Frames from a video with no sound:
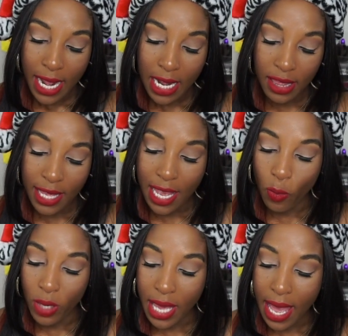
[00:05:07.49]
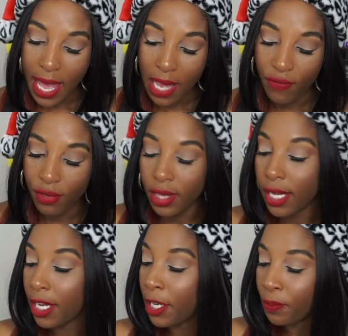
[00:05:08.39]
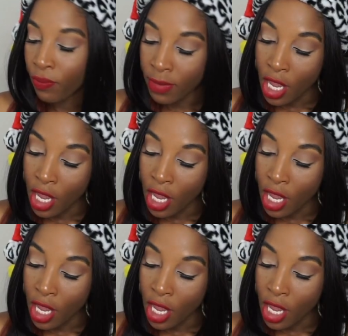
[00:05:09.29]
And then we have the